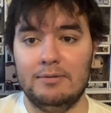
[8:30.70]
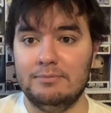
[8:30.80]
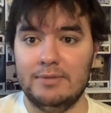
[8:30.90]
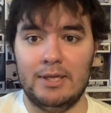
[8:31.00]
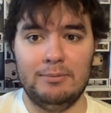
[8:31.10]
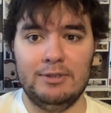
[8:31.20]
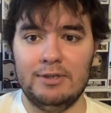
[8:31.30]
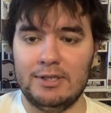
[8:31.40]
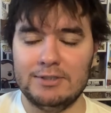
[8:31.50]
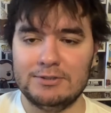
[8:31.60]
I mean,
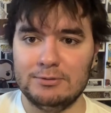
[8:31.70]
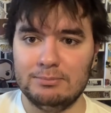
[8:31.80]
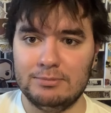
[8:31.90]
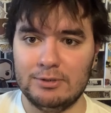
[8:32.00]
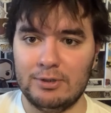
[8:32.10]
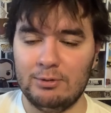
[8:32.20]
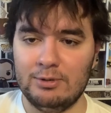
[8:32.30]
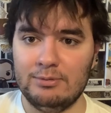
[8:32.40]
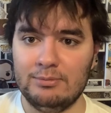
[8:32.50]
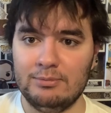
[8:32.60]
I guess they're
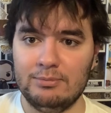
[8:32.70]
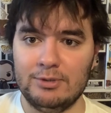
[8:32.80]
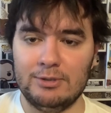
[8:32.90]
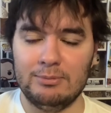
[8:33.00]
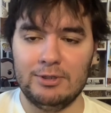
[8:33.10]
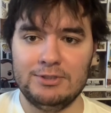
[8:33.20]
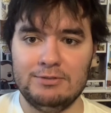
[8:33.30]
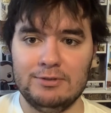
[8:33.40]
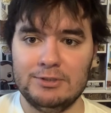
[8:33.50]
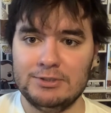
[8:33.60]
going with the
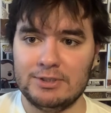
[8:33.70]
multiverse.